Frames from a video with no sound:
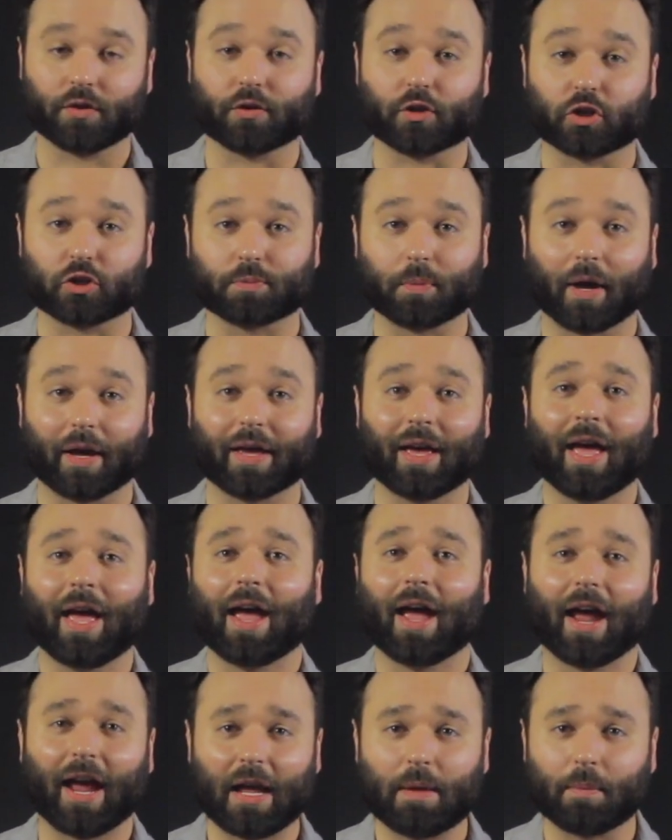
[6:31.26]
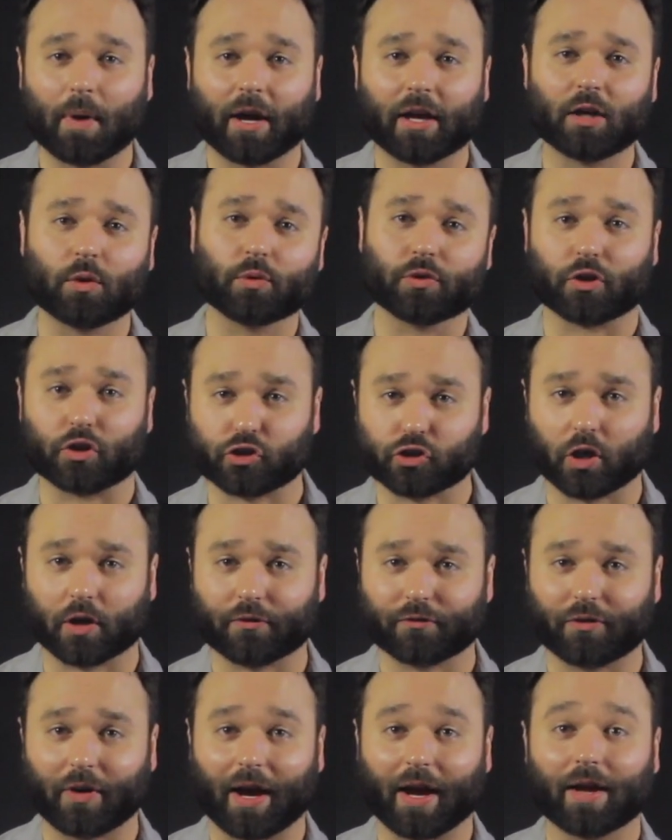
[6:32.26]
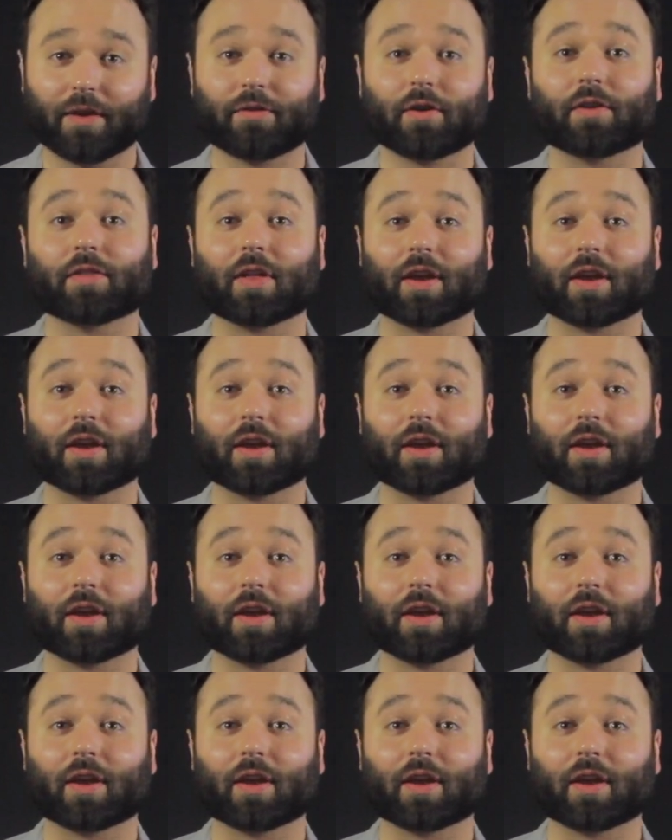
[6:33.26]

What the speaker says: There's my A minor with a sharp 5.